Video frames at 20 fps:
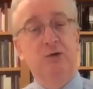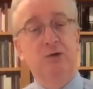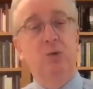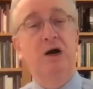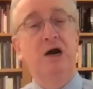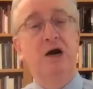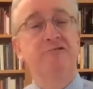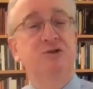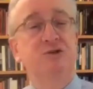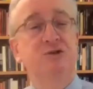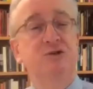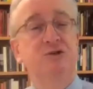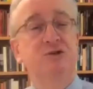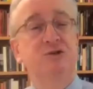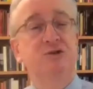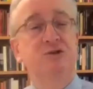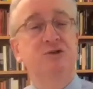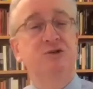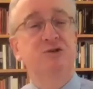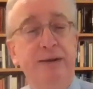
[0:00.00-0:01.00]
wide,
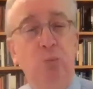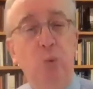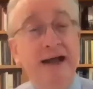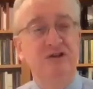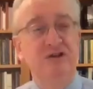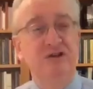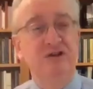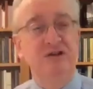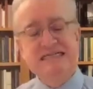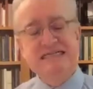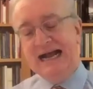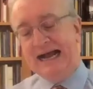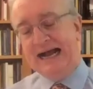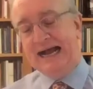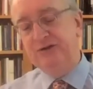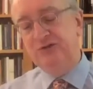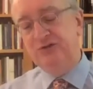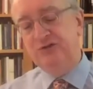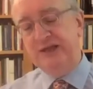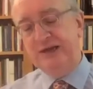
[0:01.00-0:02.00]

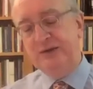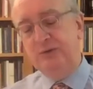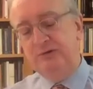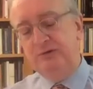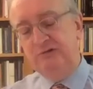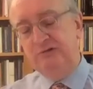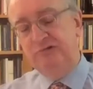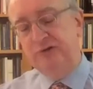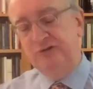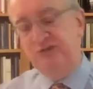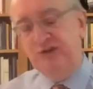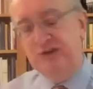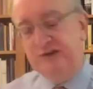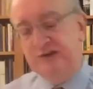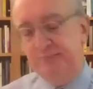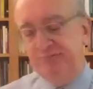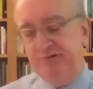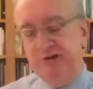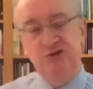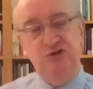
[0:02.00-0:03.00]
and they were crossing a
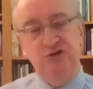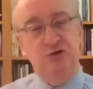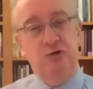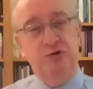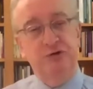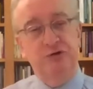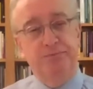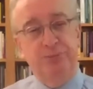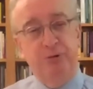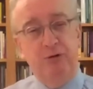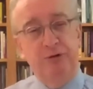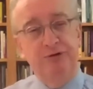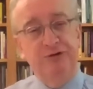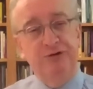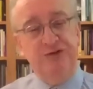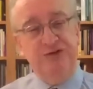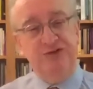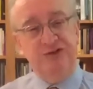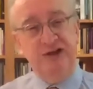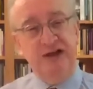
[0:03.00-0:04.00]
bridge called the Pont de
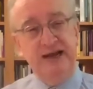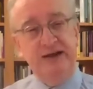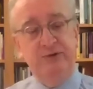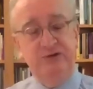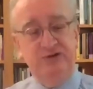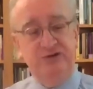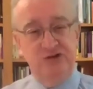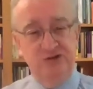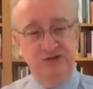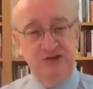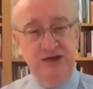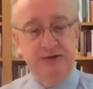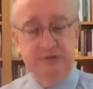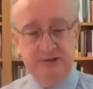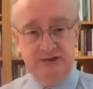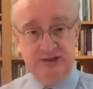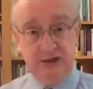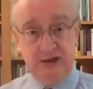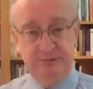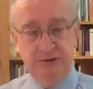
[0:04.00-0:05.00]
Cé, which is now a
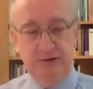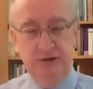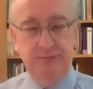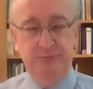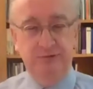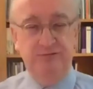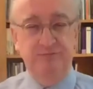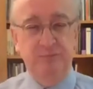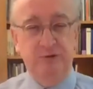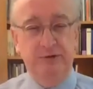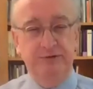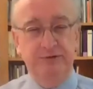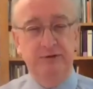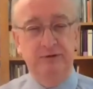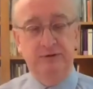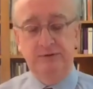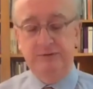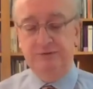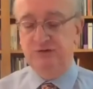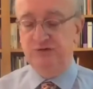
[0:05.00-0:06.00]
suburb of modern
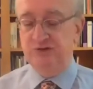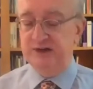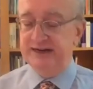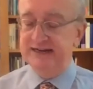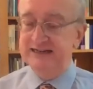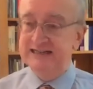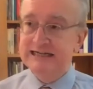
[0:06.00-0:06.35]
Angers.